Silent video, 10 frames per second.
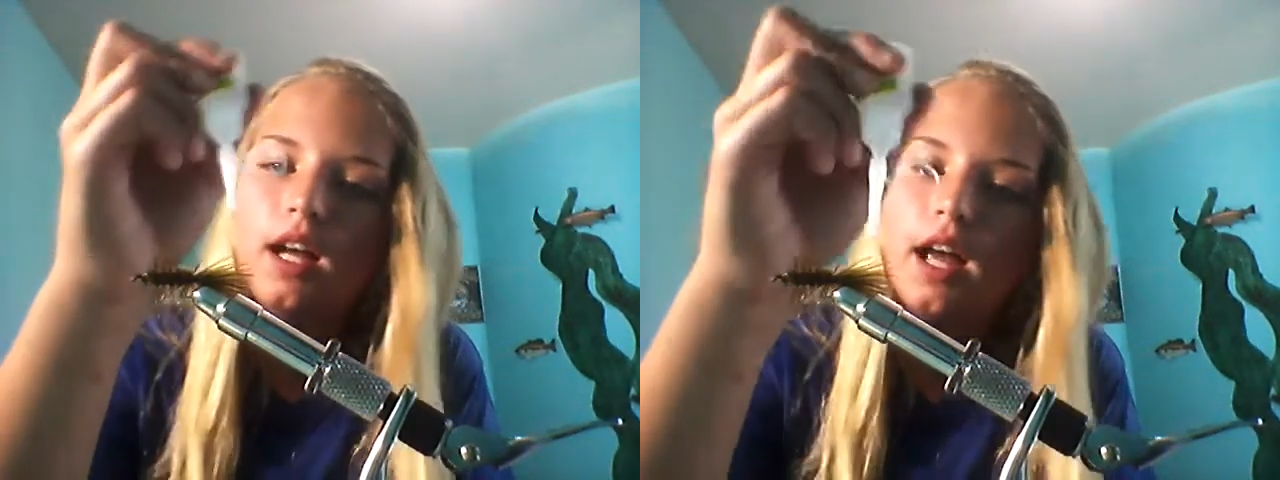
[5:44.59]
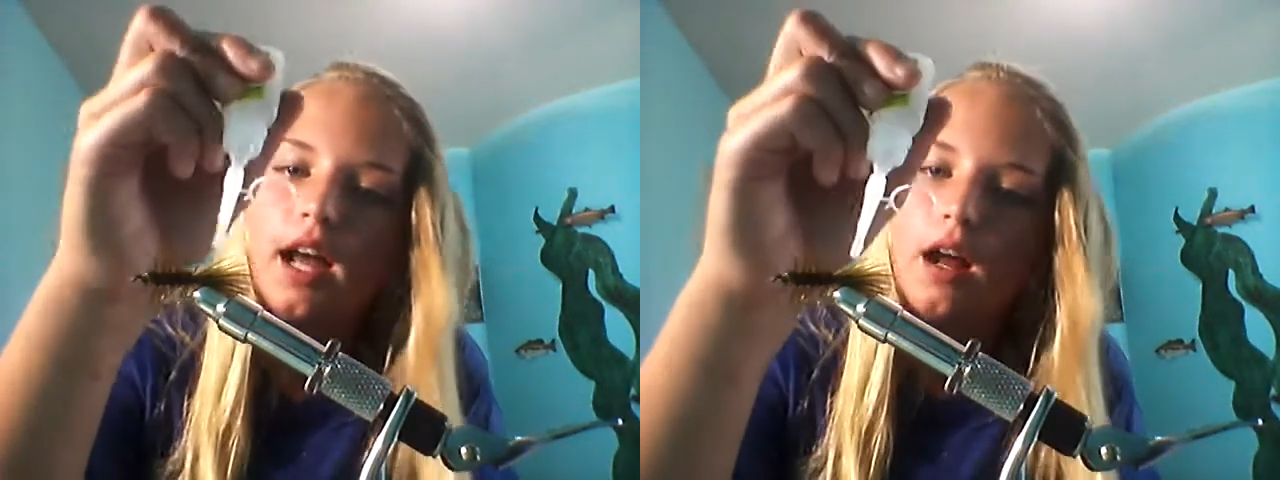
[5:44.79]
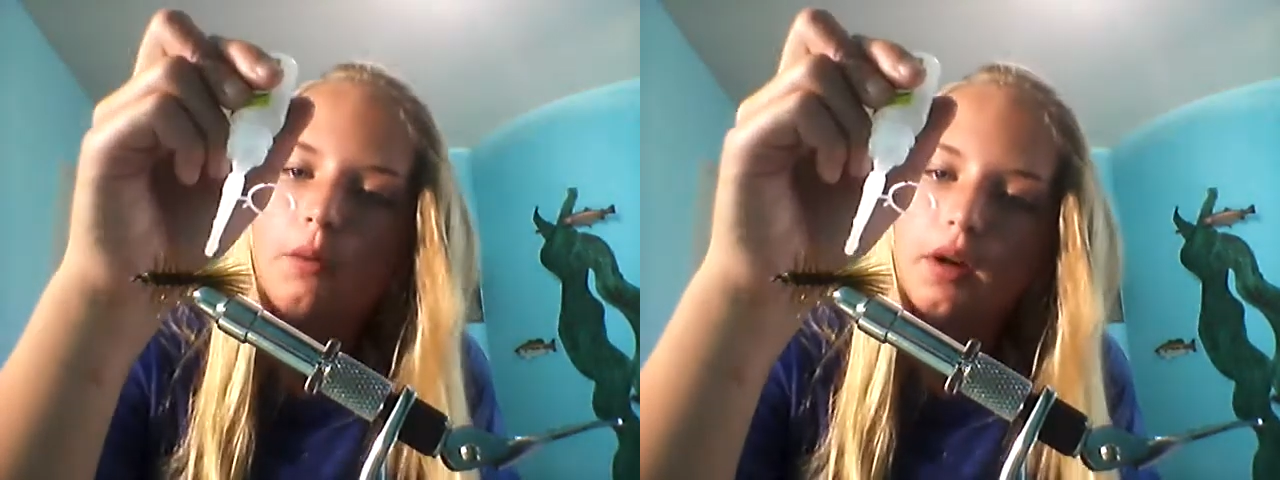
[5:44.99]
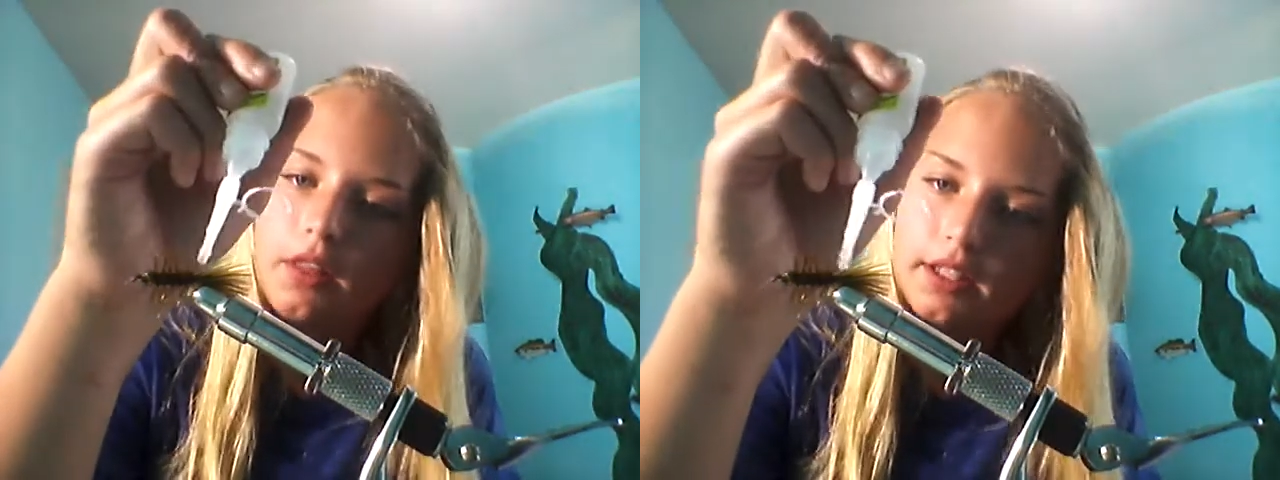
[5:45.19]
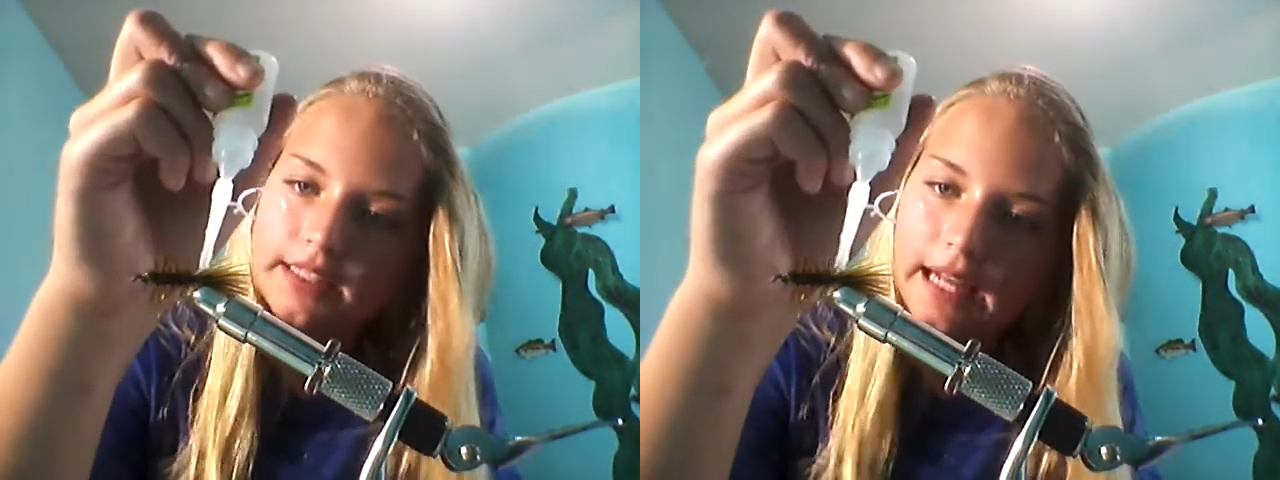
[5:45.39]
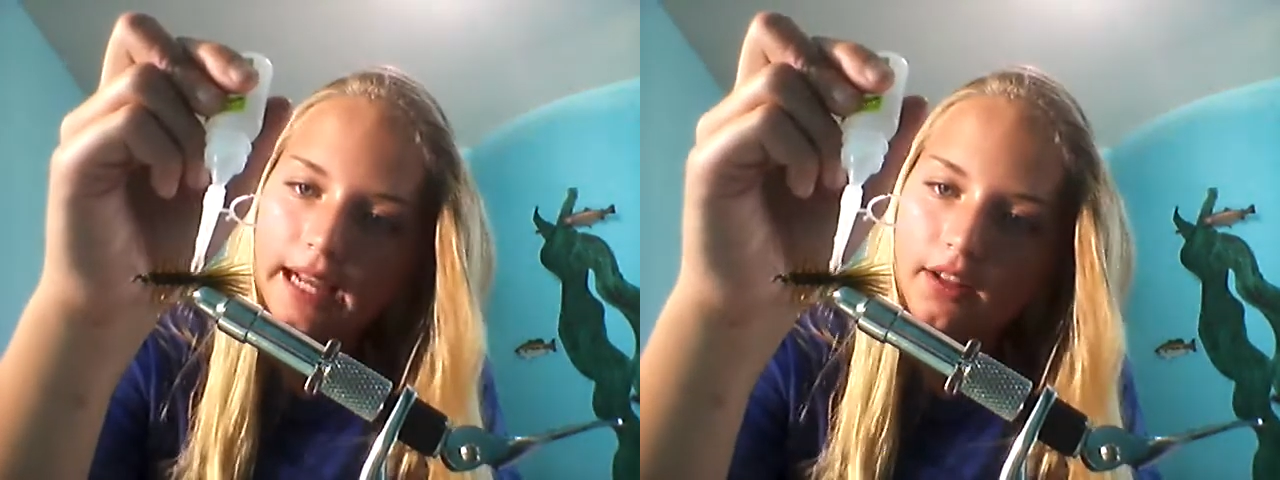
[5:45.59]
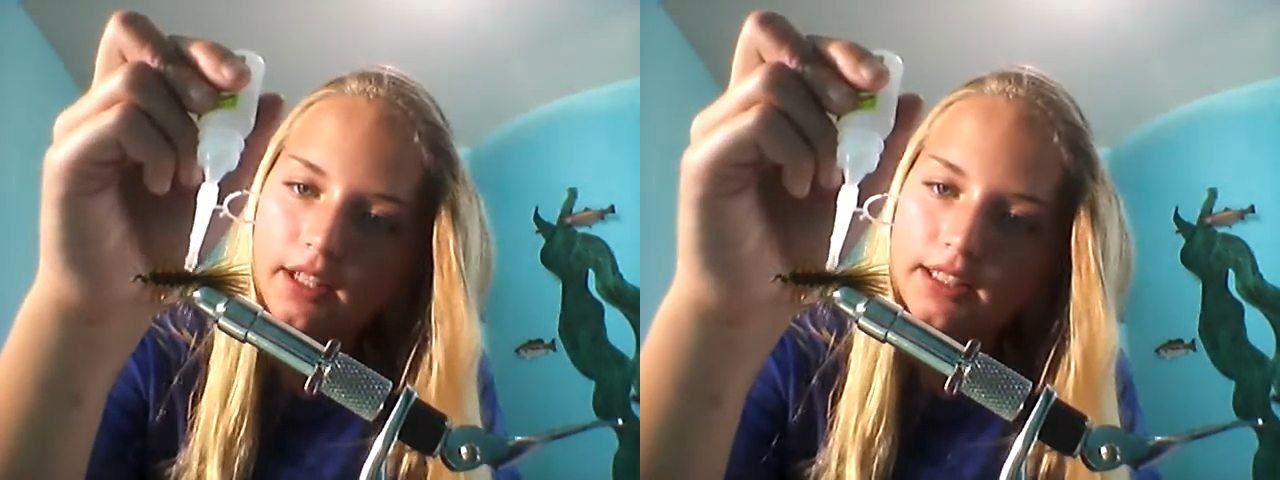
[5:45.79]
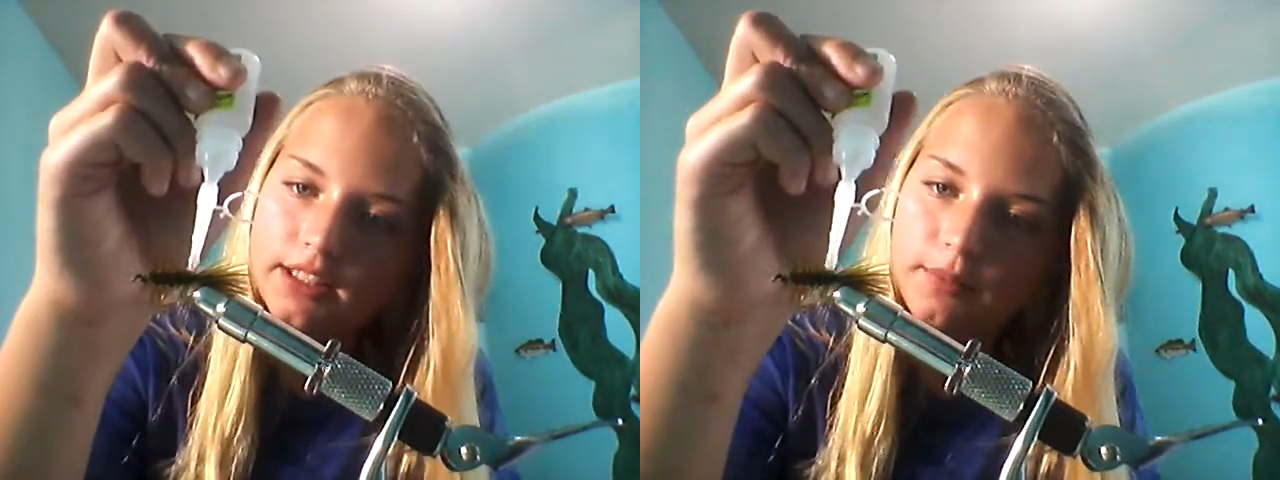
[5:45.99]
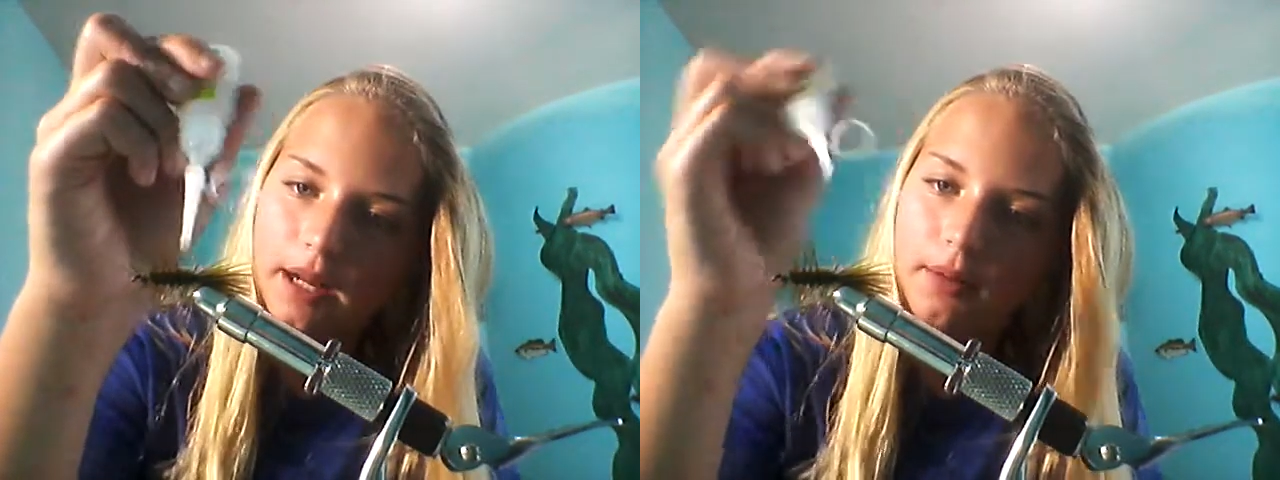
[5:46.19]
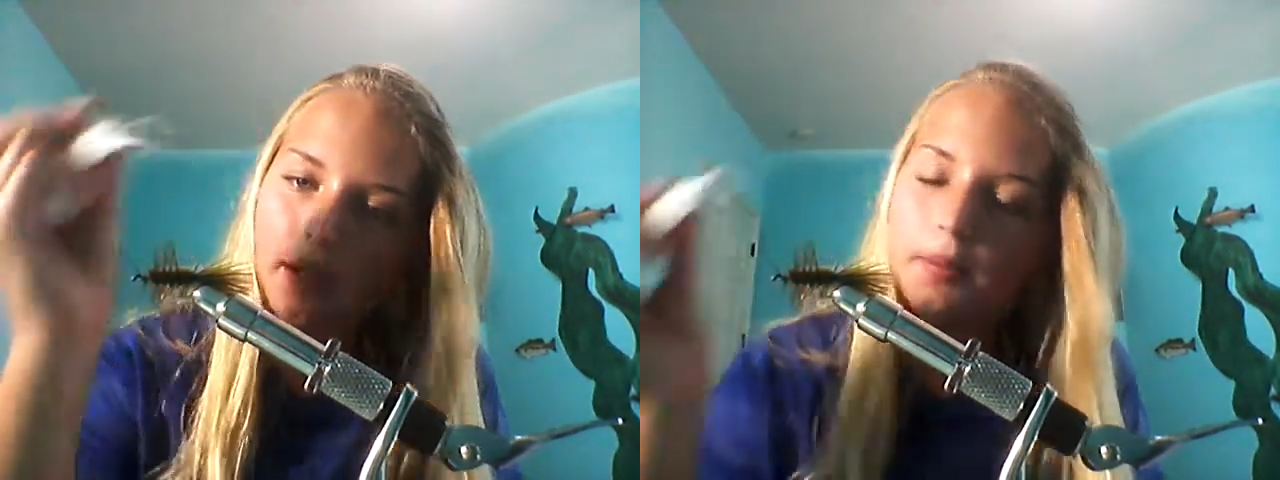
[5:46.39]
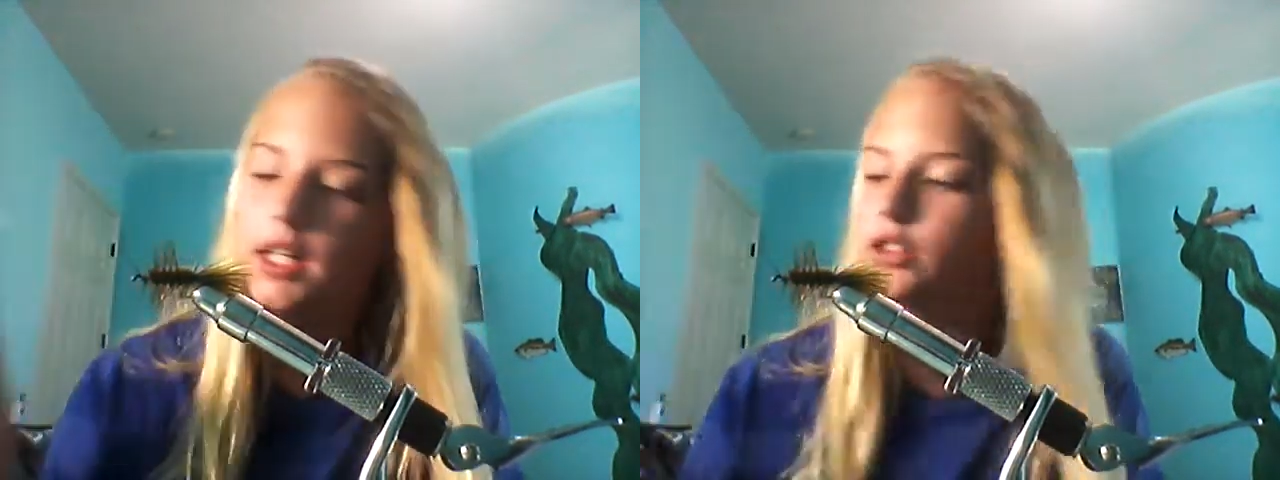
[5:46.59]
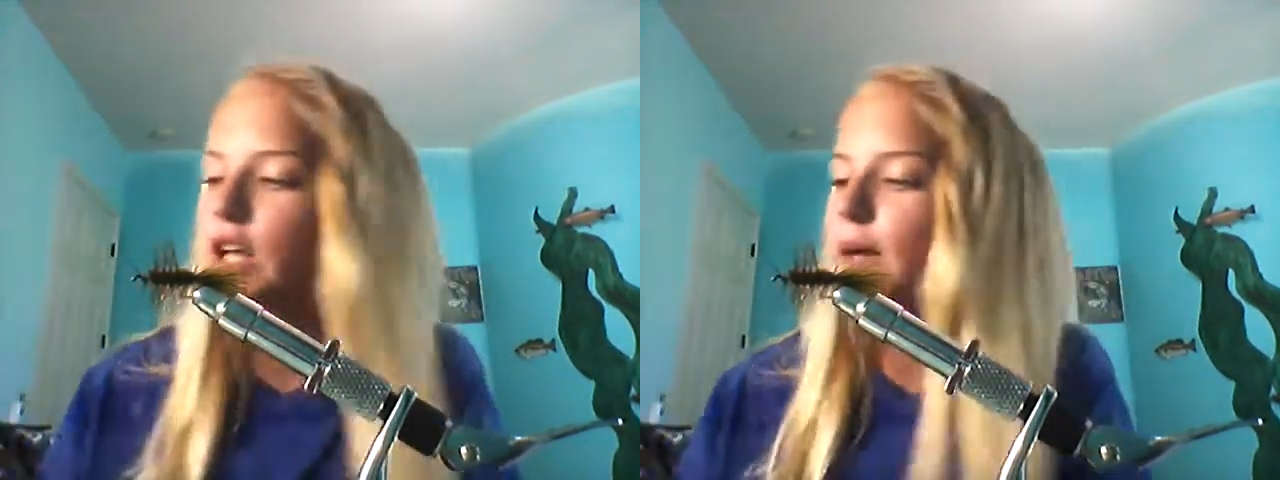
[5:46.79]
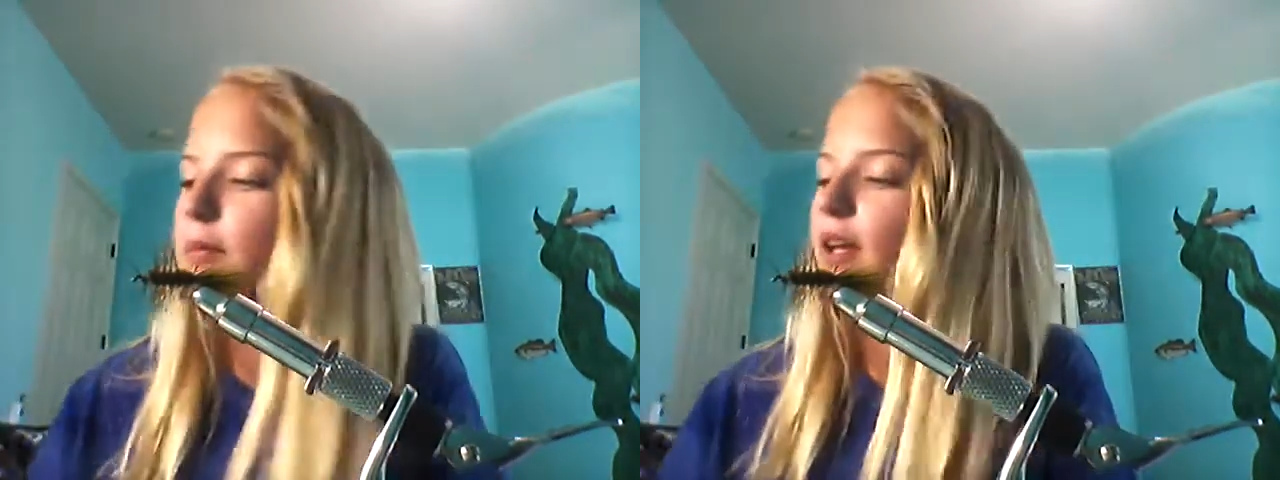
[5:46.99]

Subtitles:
and where the tail is, you might want to put a drop,